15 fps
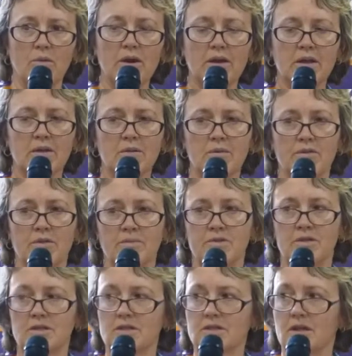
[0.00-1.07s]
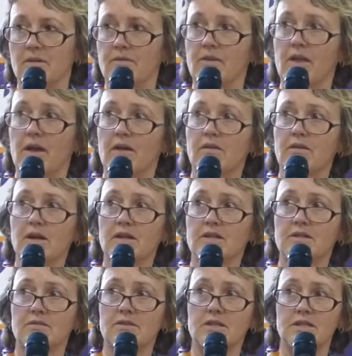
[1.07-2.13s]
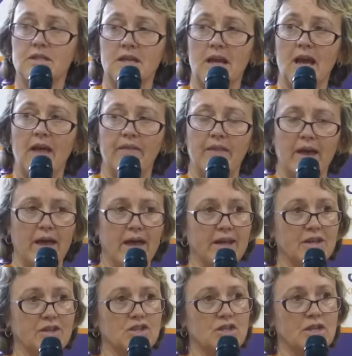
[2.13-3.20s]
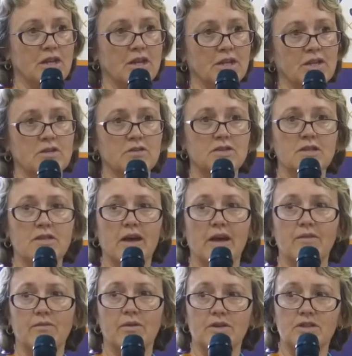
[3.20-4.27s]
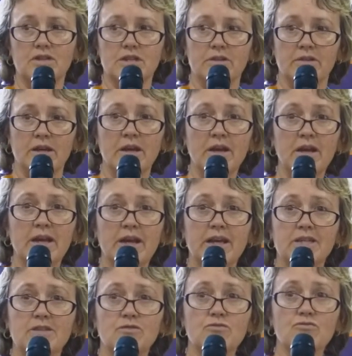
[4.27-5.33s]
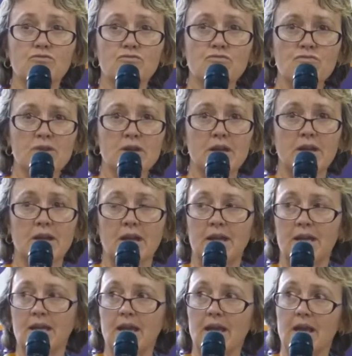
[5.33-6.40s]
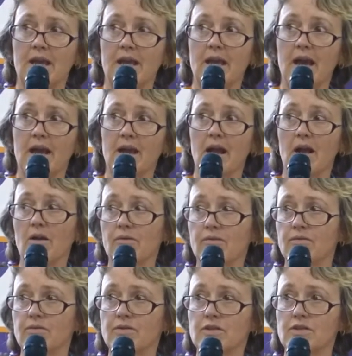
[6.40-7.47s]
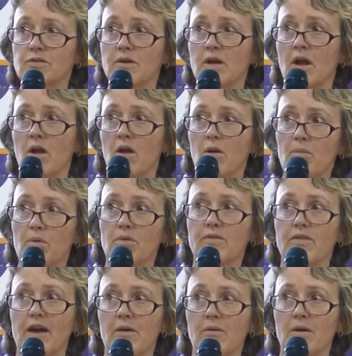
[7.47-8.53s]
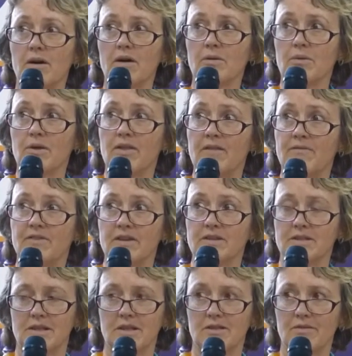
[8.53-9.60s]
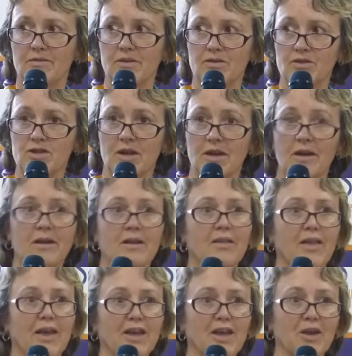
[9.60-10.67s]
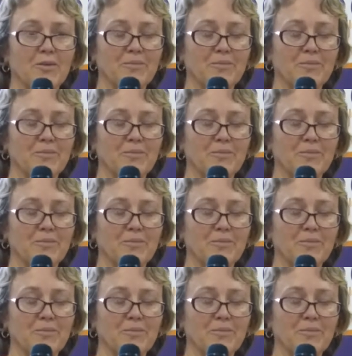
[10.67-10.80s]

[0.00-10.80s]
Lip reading: working with them to discover their creativity and their energy, and using that in volunteering is really key, and I look forward to doing a lot more of that work with MVSC in the future. Thank